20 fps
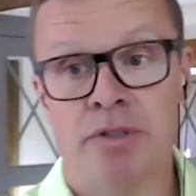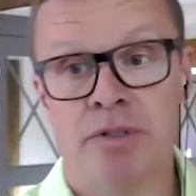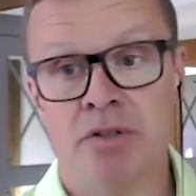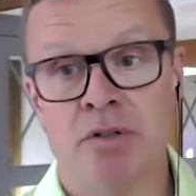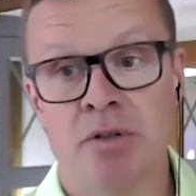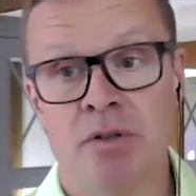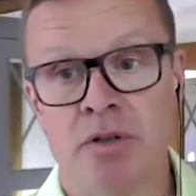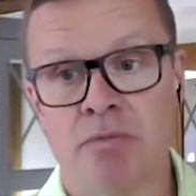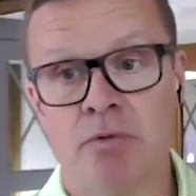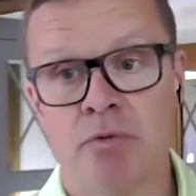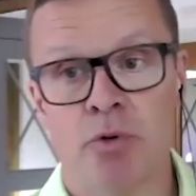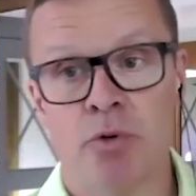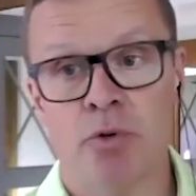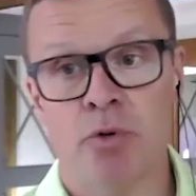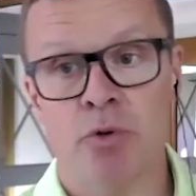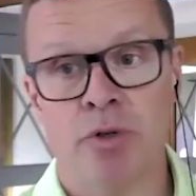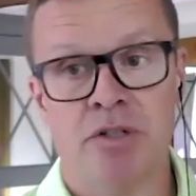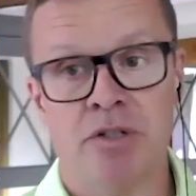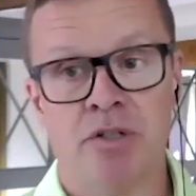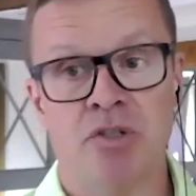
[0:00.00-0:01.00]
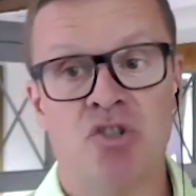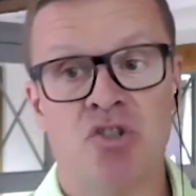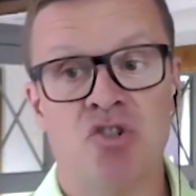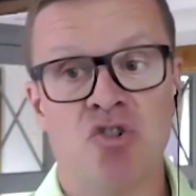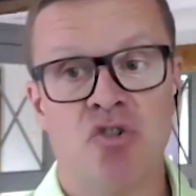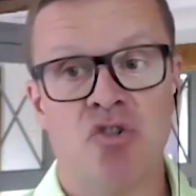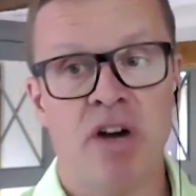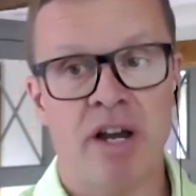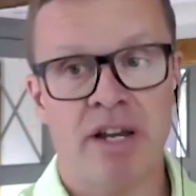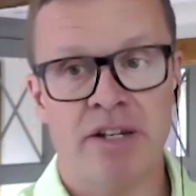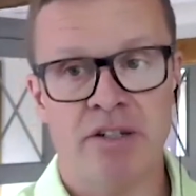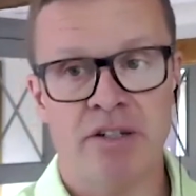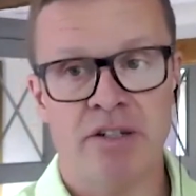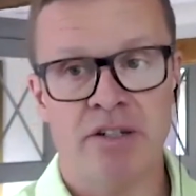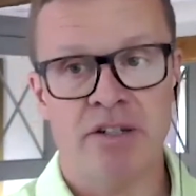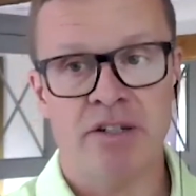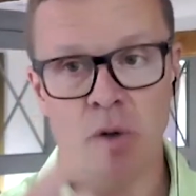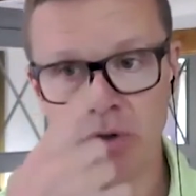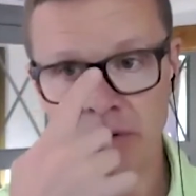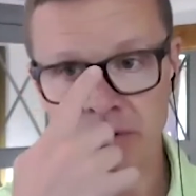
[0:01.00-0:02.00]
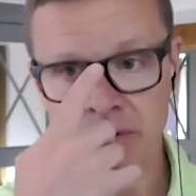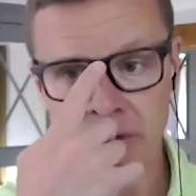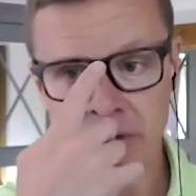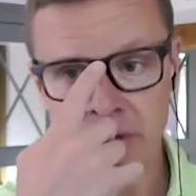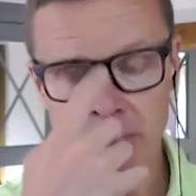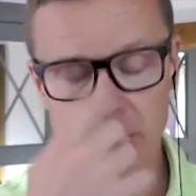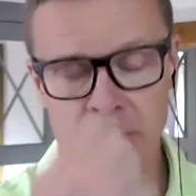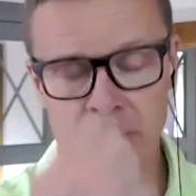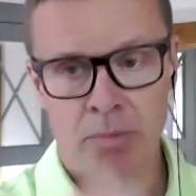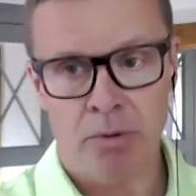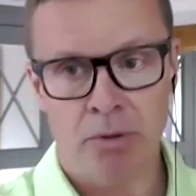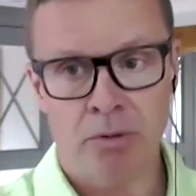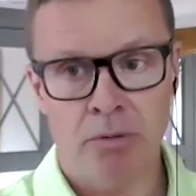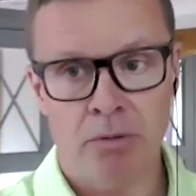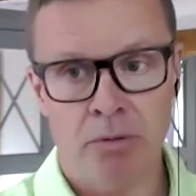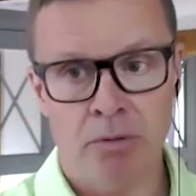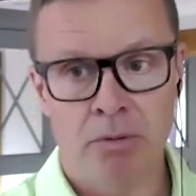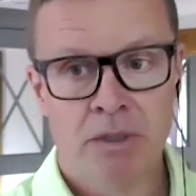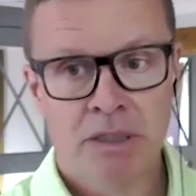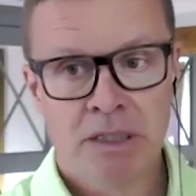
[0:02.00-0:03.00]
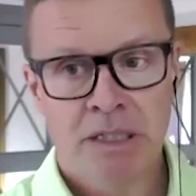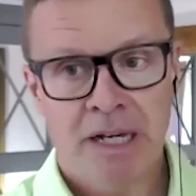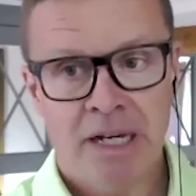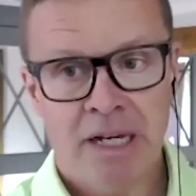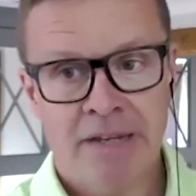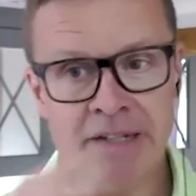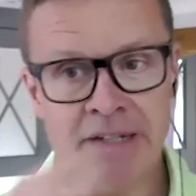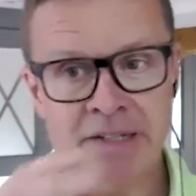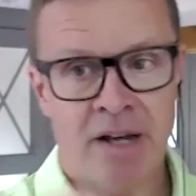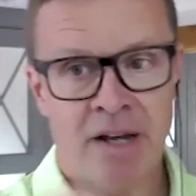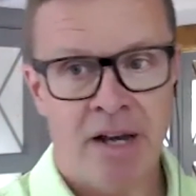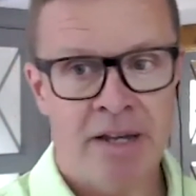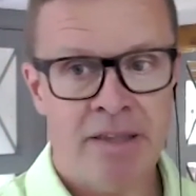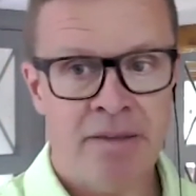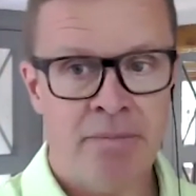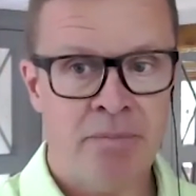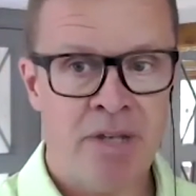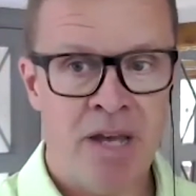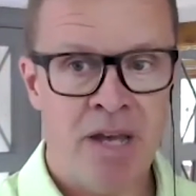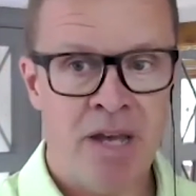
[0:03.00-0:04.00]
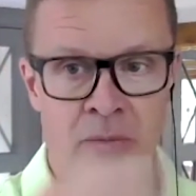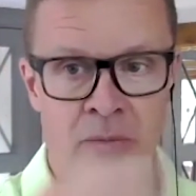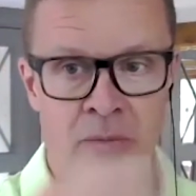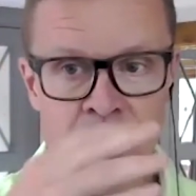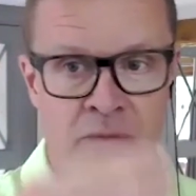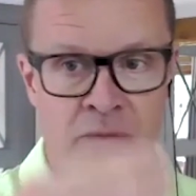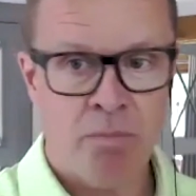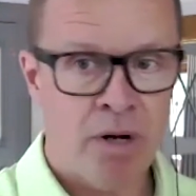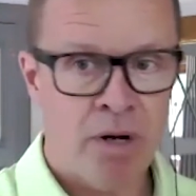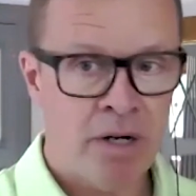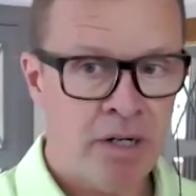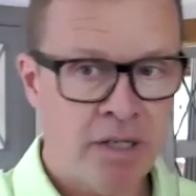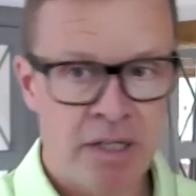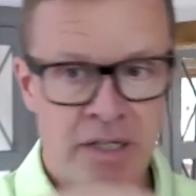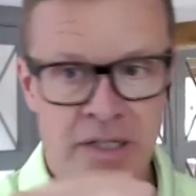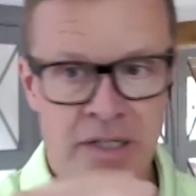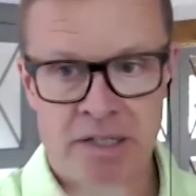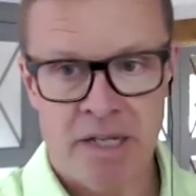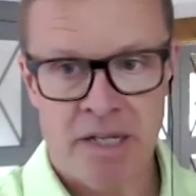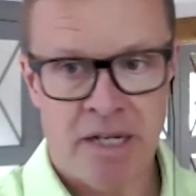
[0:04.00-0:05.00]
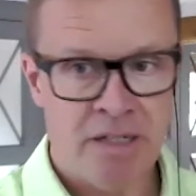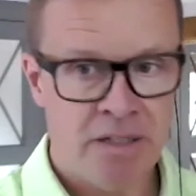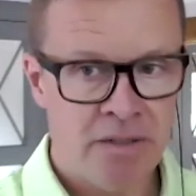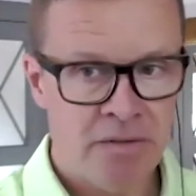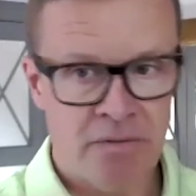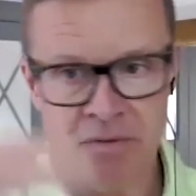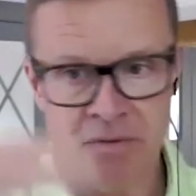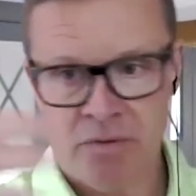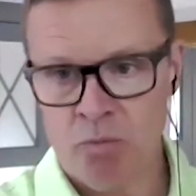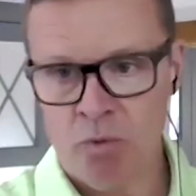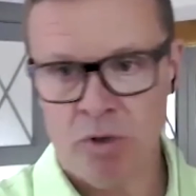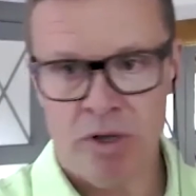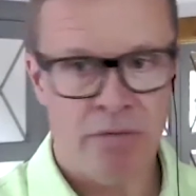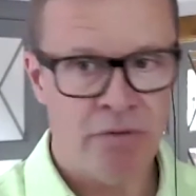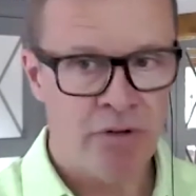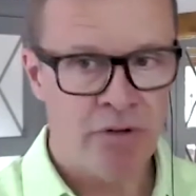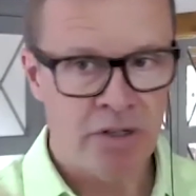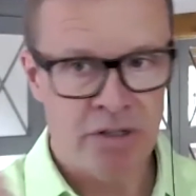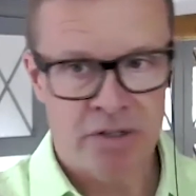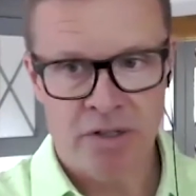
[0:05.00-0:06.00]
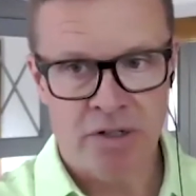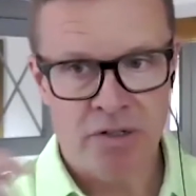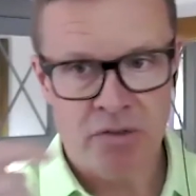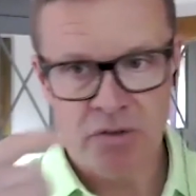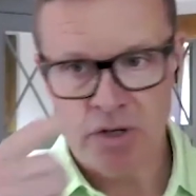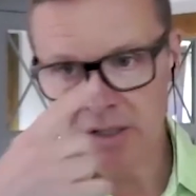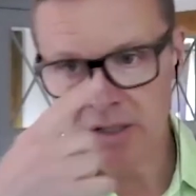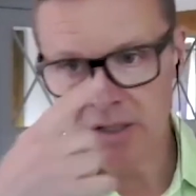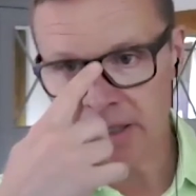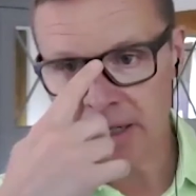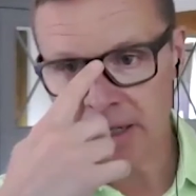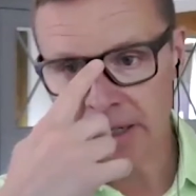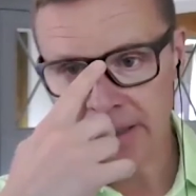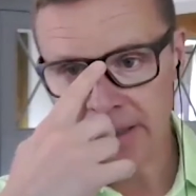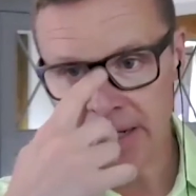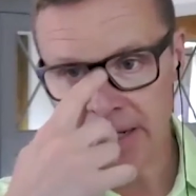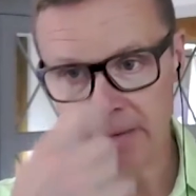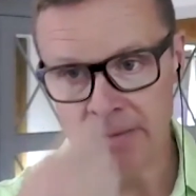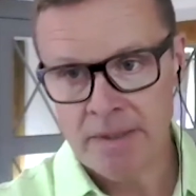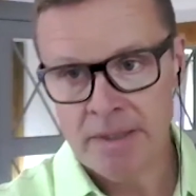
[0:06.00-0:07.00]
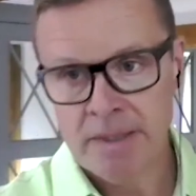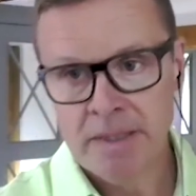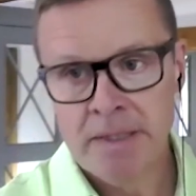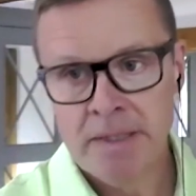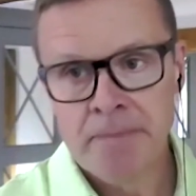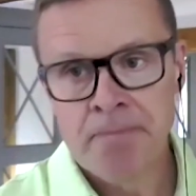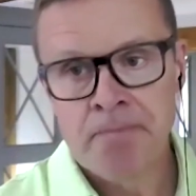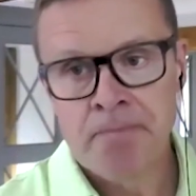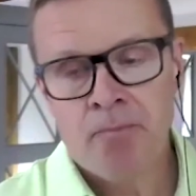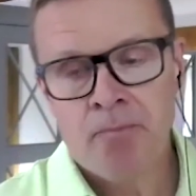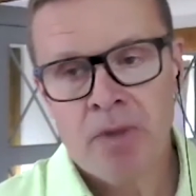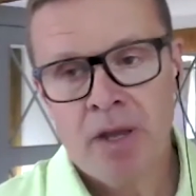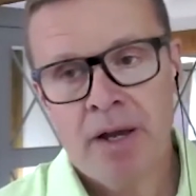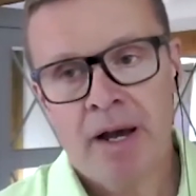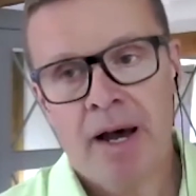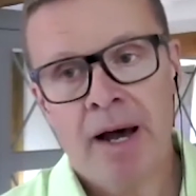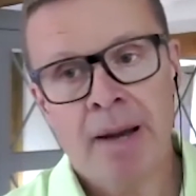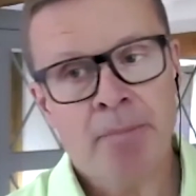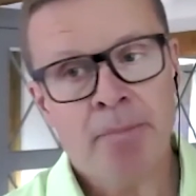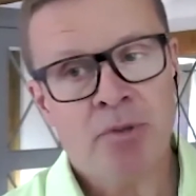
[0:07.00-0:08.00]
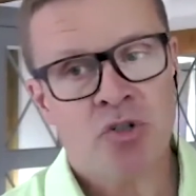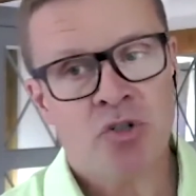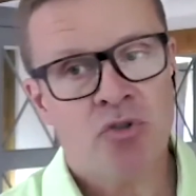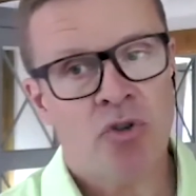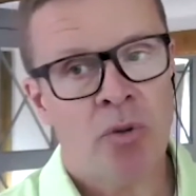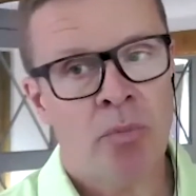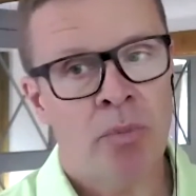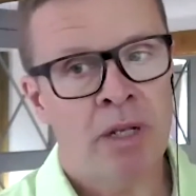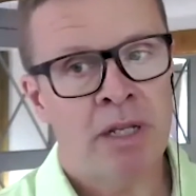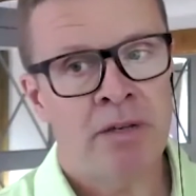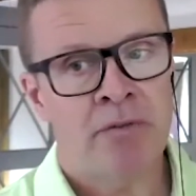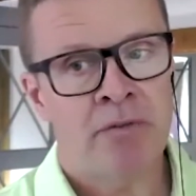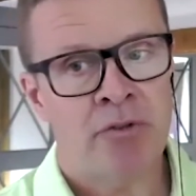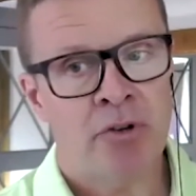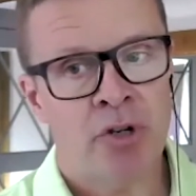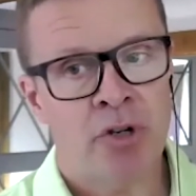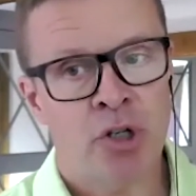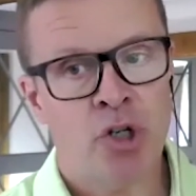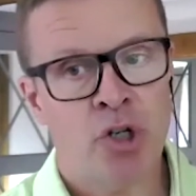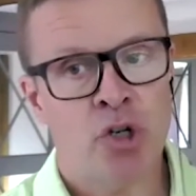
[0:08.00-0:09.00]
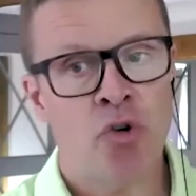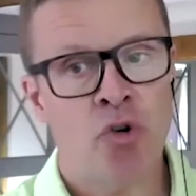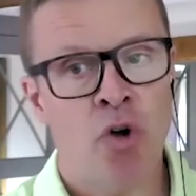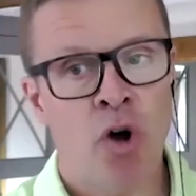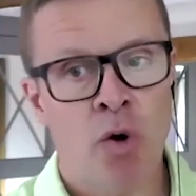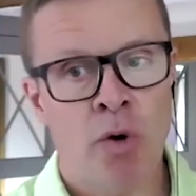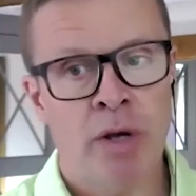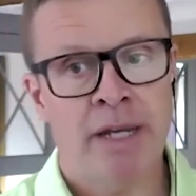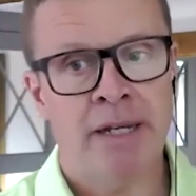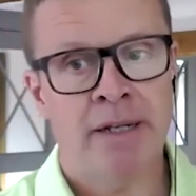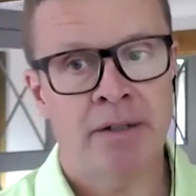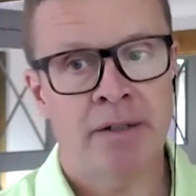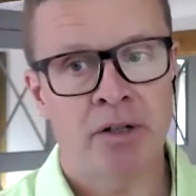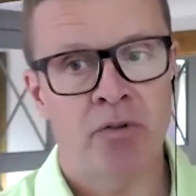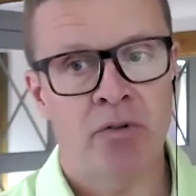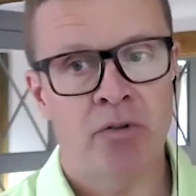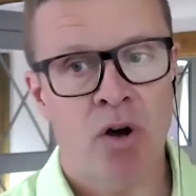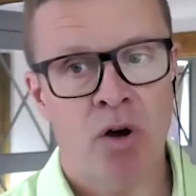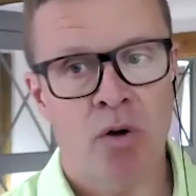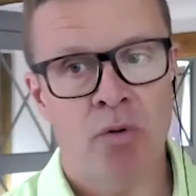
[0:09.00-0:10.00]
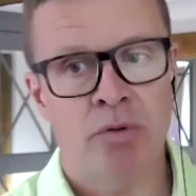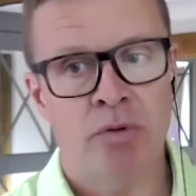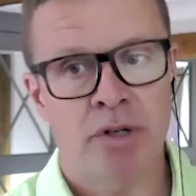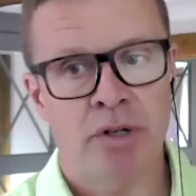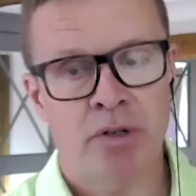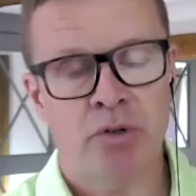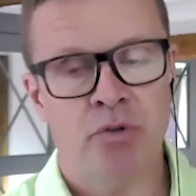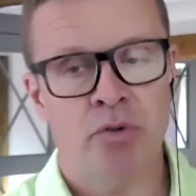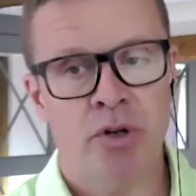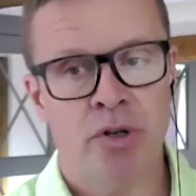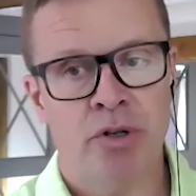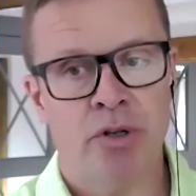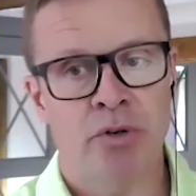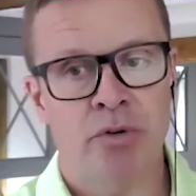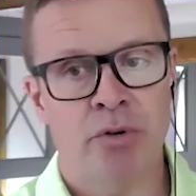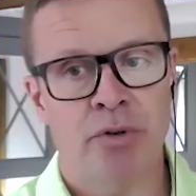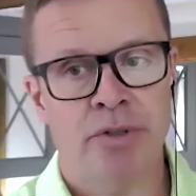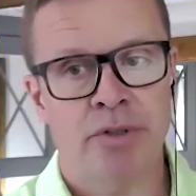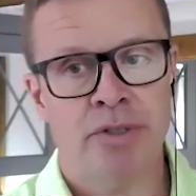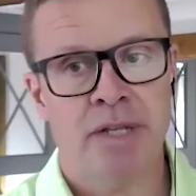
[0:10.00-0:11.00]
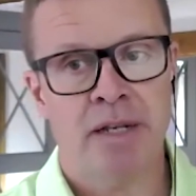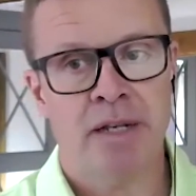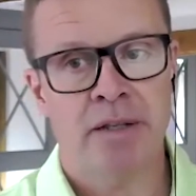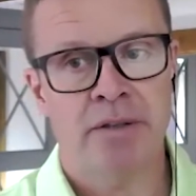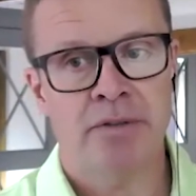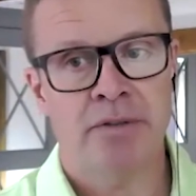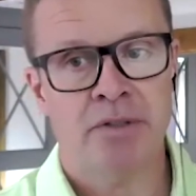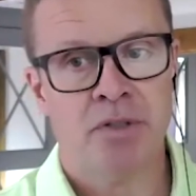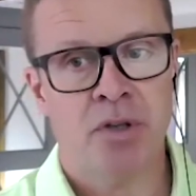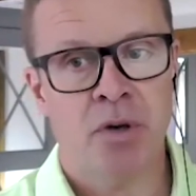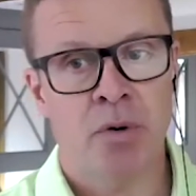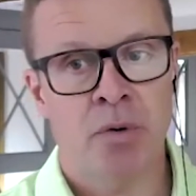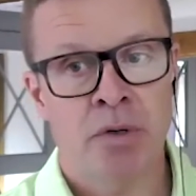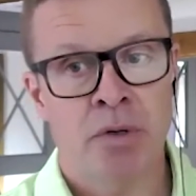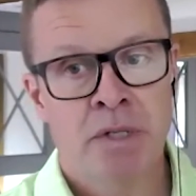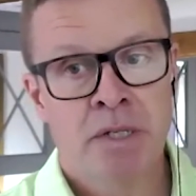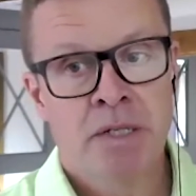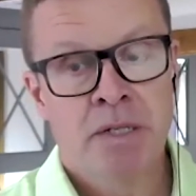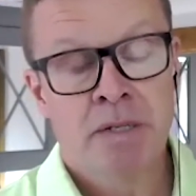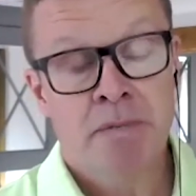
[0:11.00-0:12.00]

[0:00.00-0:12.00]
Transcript: organization, a lot of organizations try to hold on to their people and they tie them down with money, incentives, whatever it is they try to tie down. I'm a strong believer in growing your own talent. So